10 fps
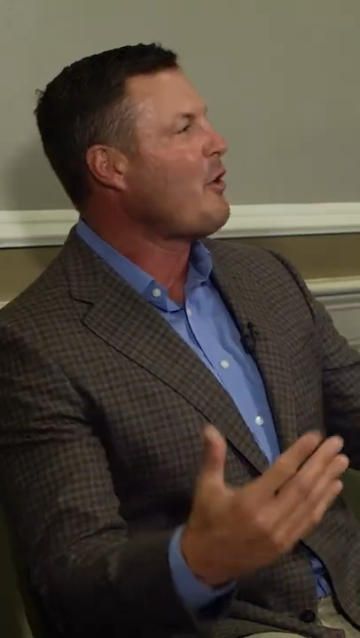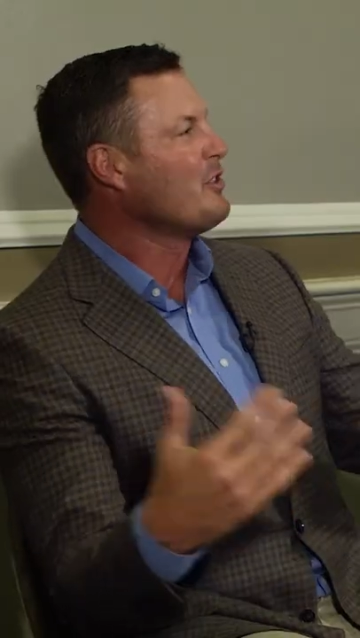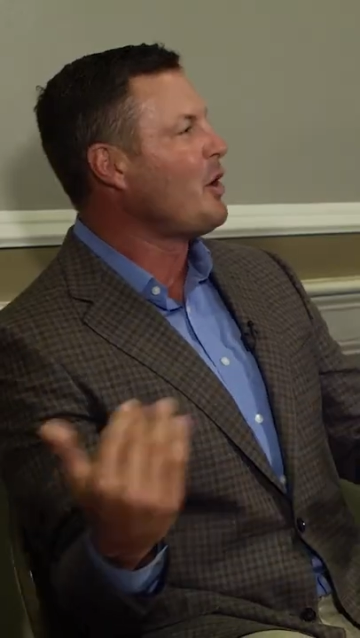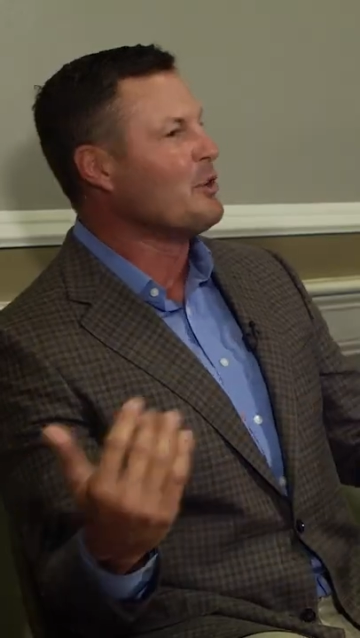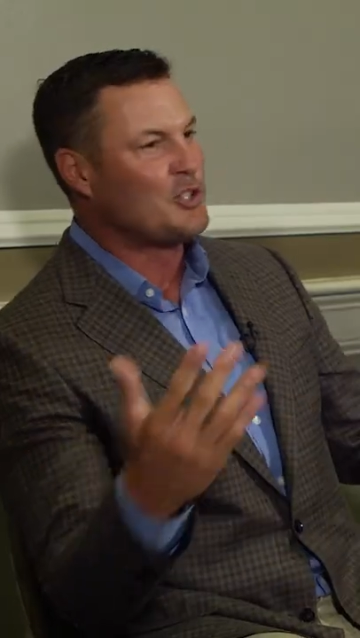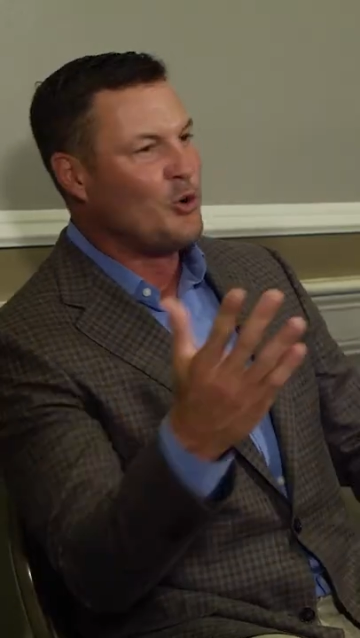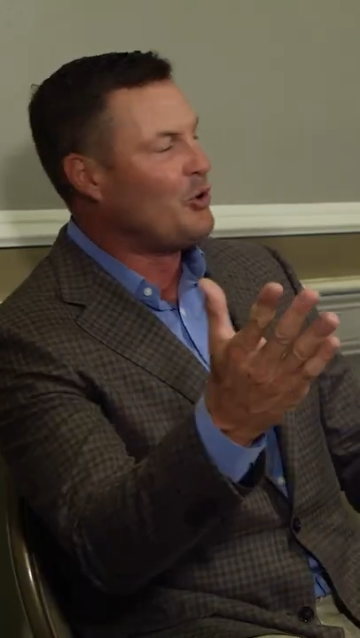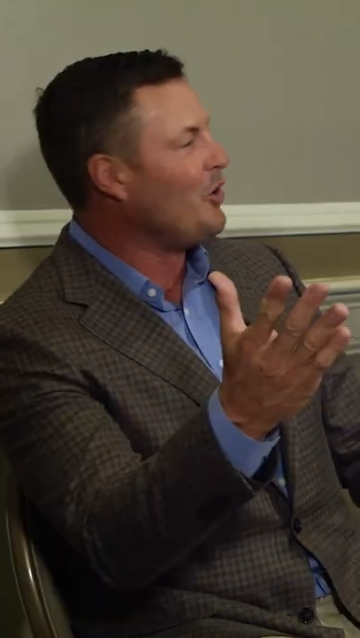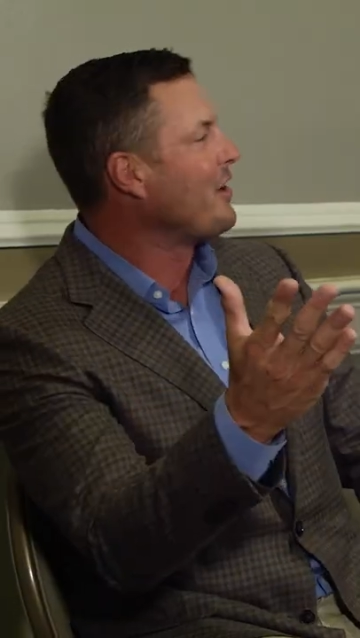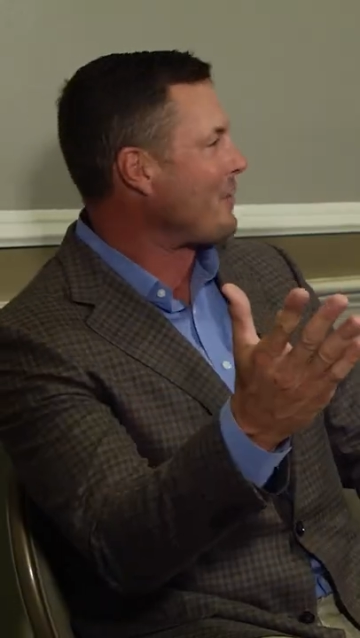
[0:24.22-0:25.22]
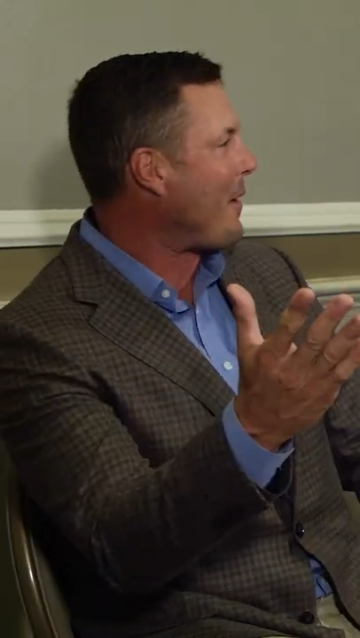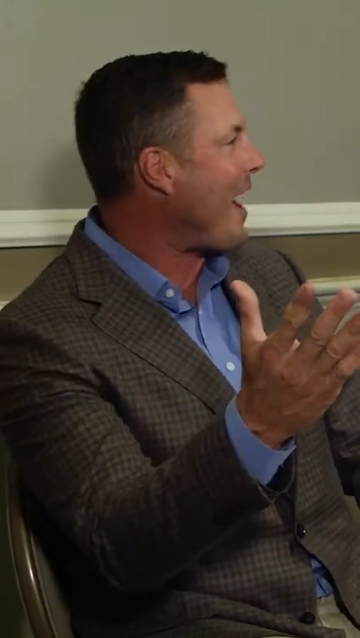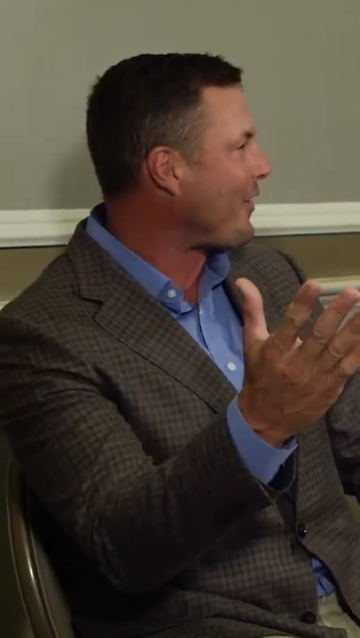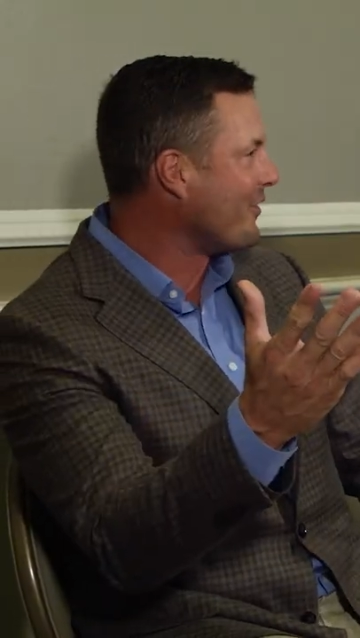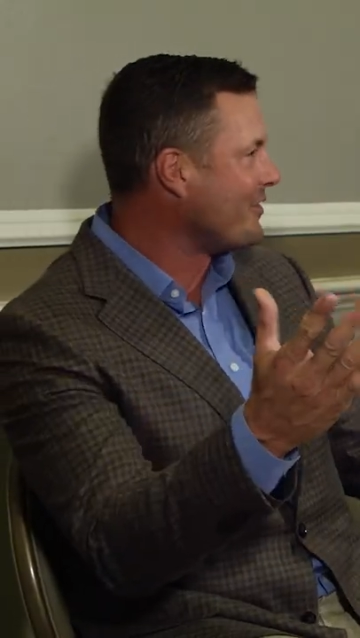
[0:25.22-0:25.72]
I've always thought it was cool. You look at the
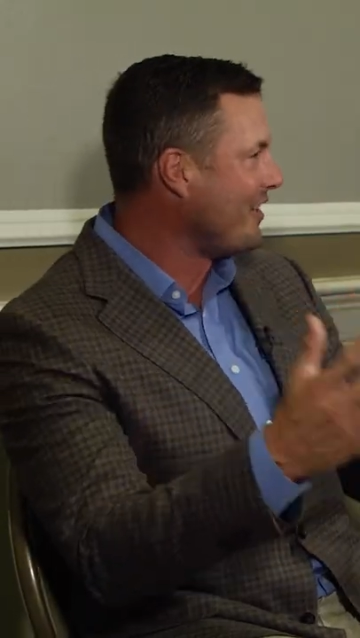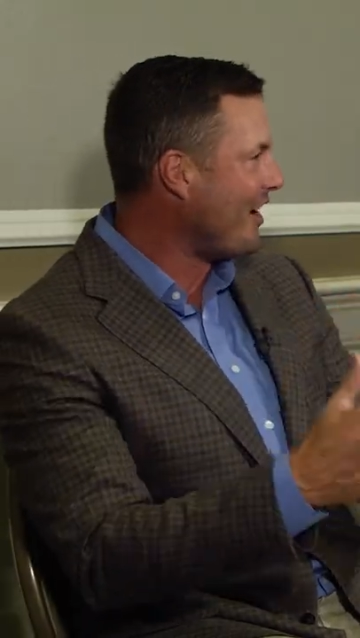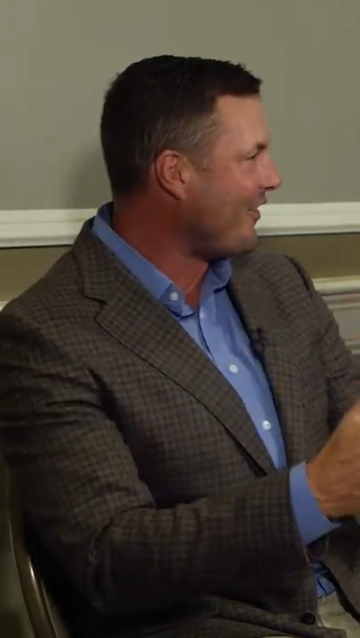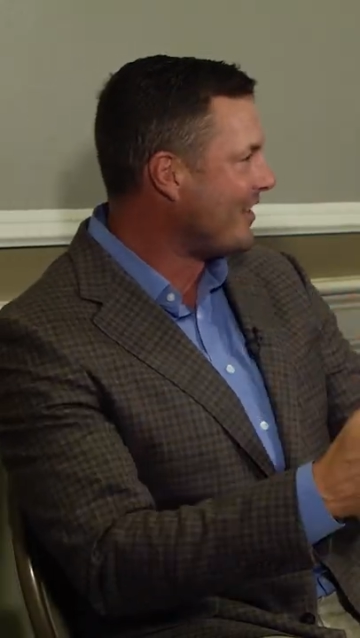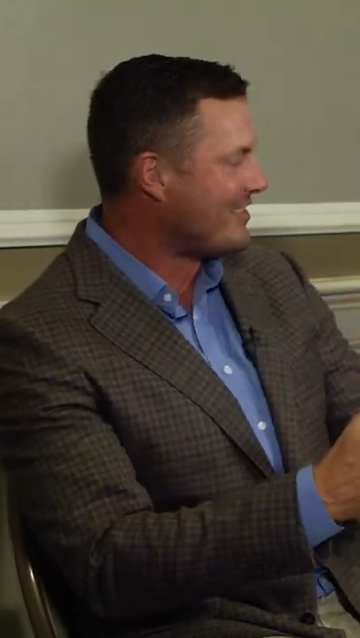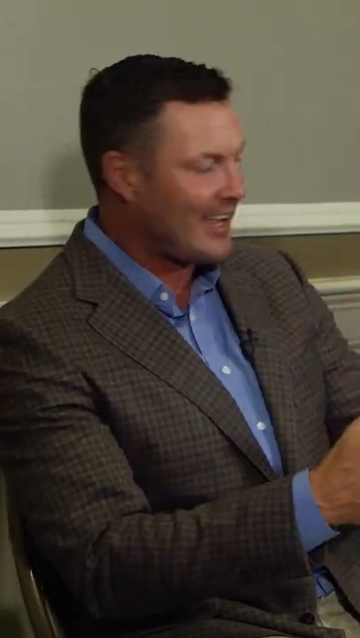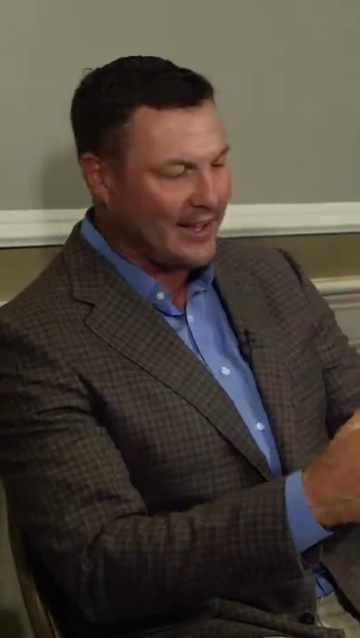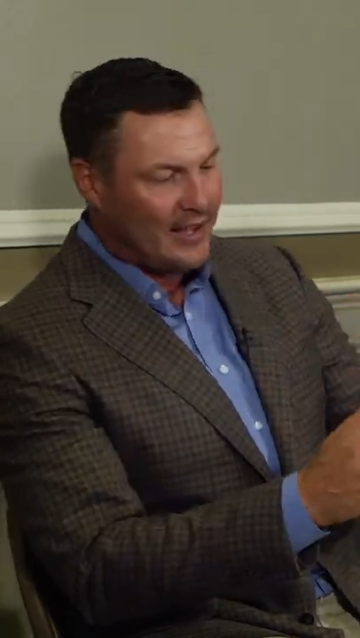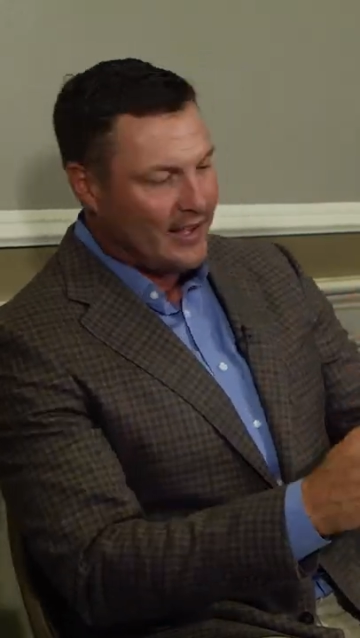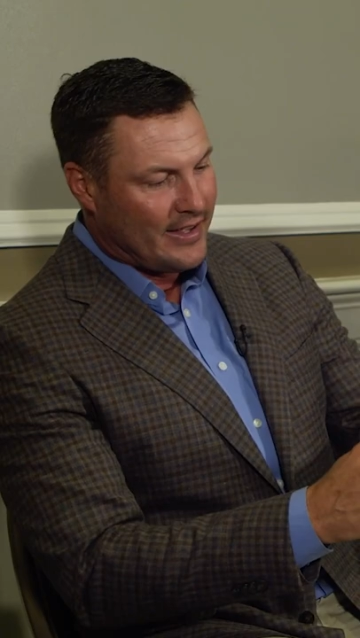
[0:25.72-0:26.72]
Packers, you know, and it's like,